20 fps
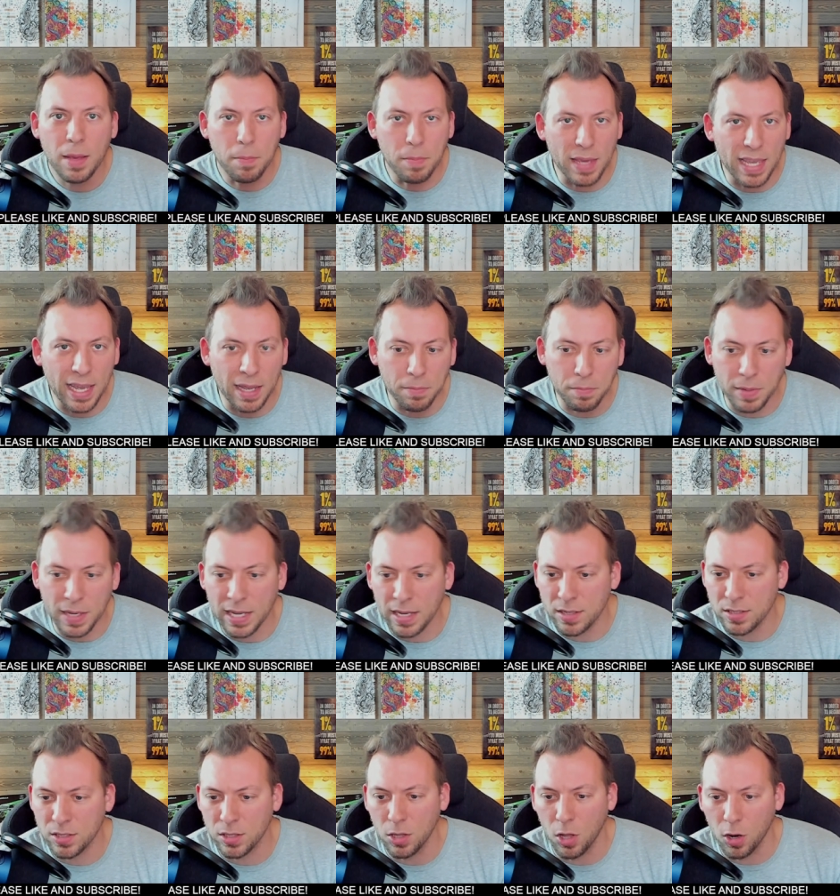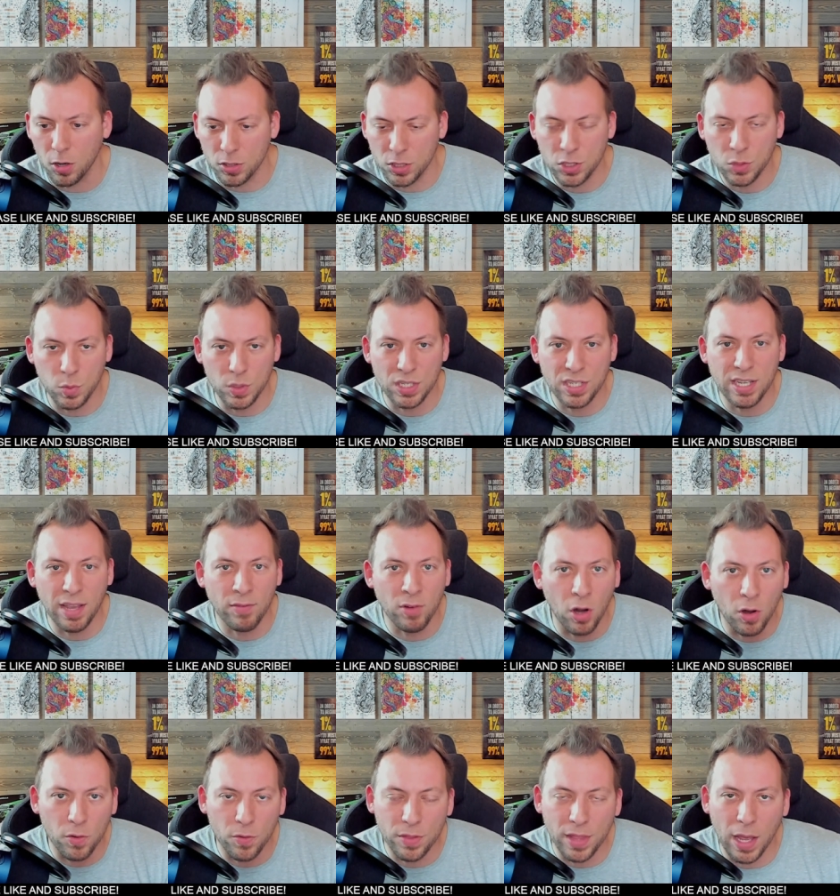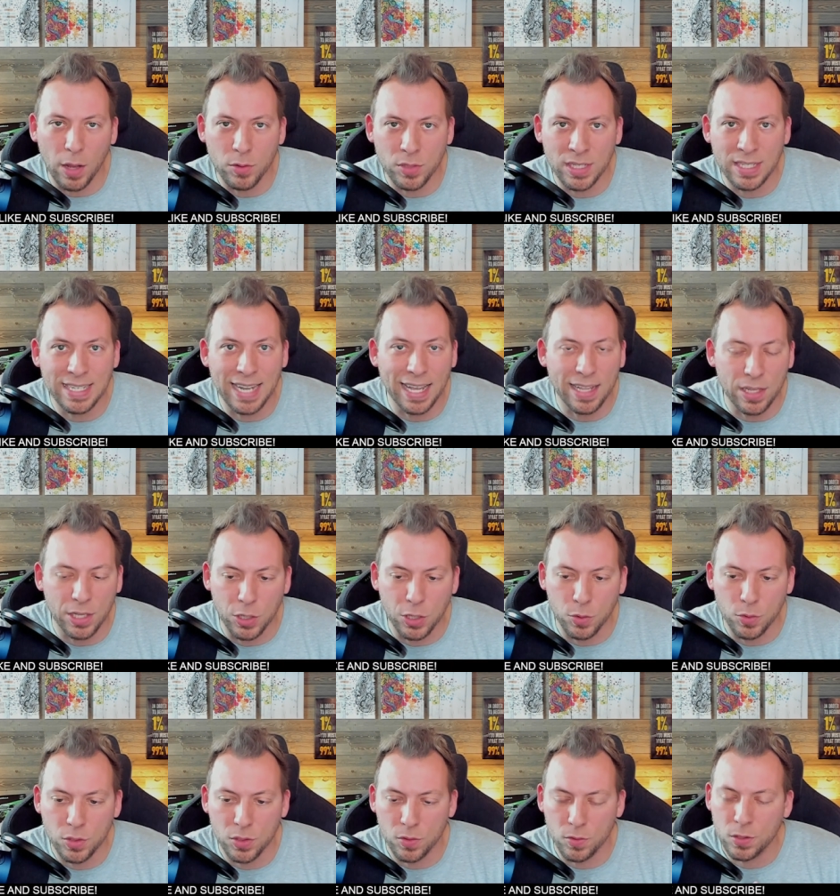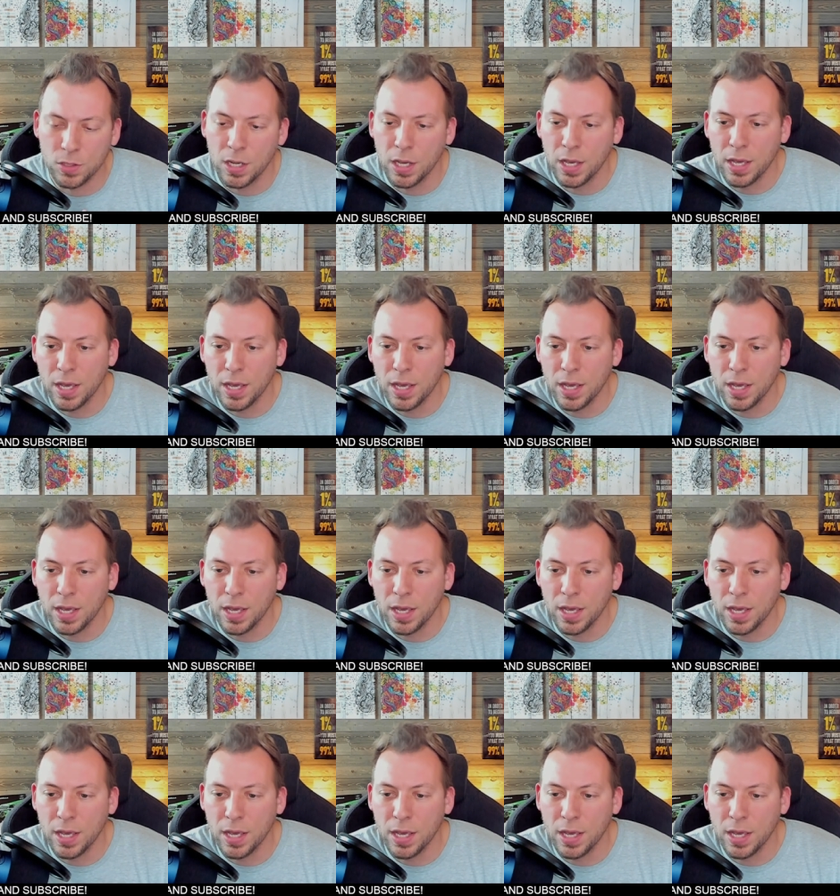BNB is the largest with 700,000 daily users.